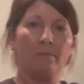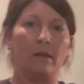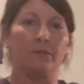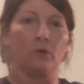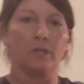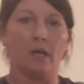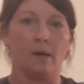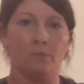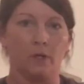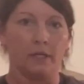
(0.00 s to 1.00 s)
had my 1/3
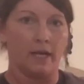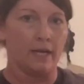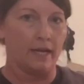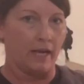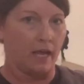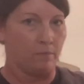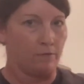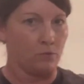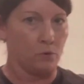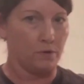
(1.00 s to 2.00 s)
cup one day, and I had my
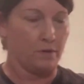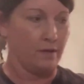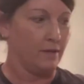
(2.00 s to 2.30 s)
fourth